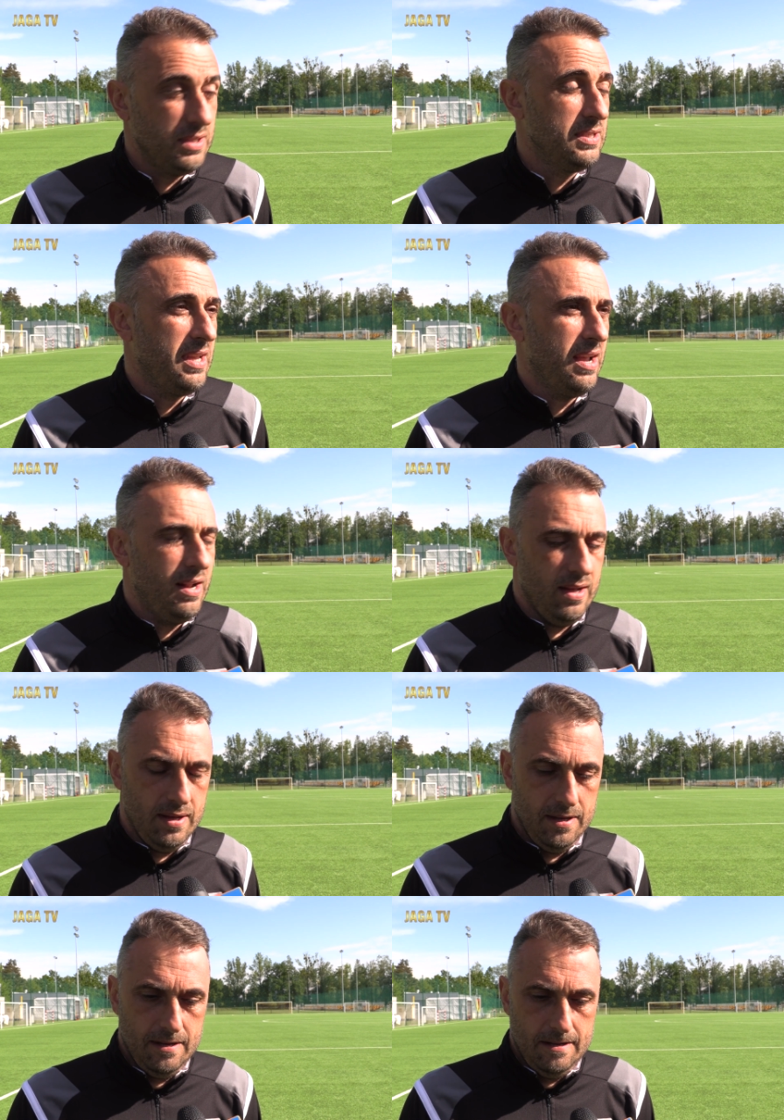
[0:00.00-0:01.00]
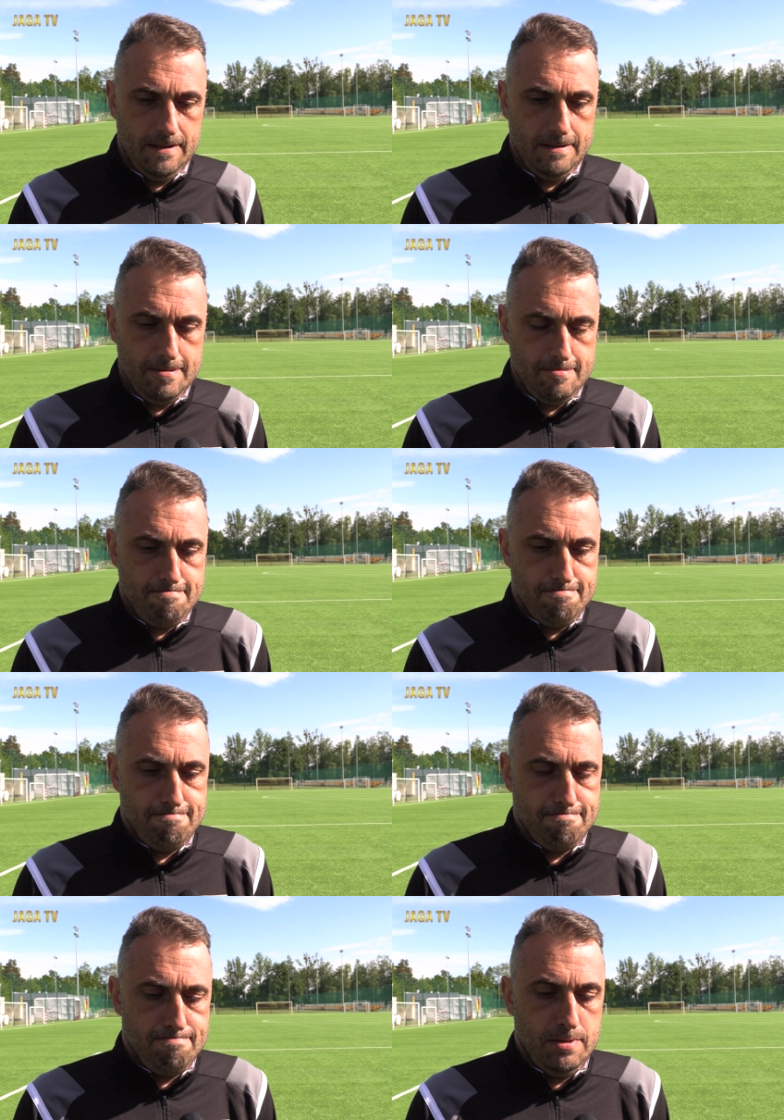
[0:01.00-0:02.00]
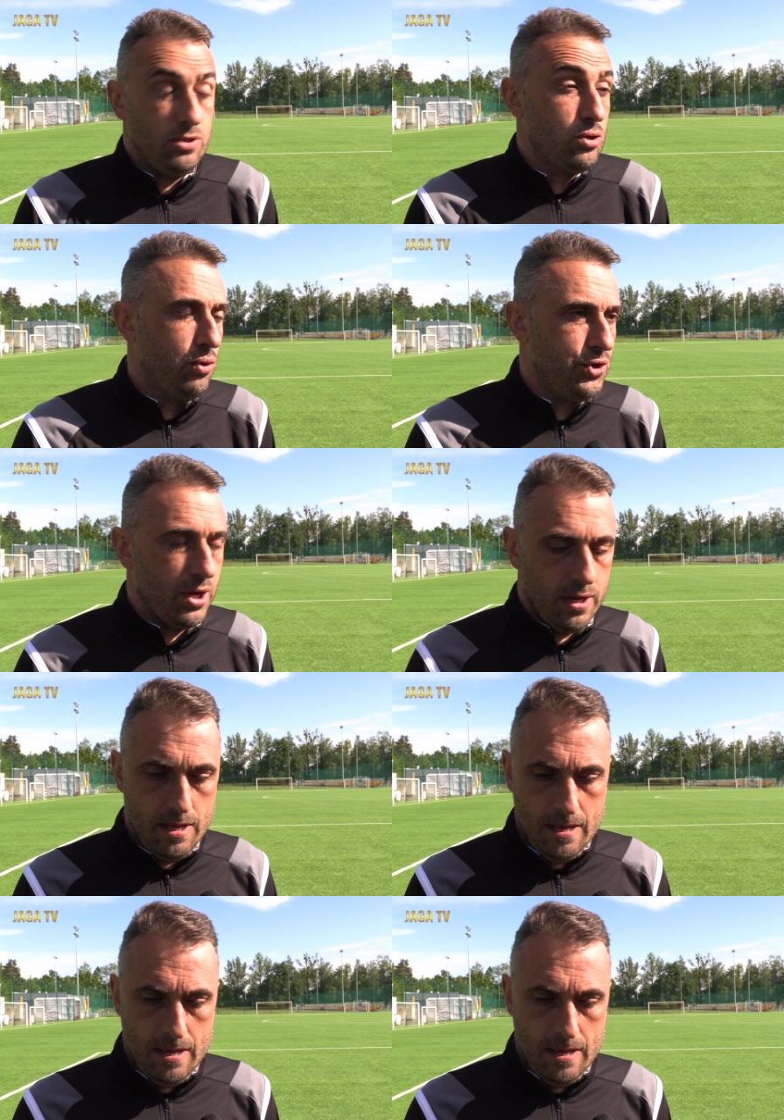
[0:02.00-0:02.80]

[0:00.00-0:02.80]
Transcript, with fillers: This is real. this is logic.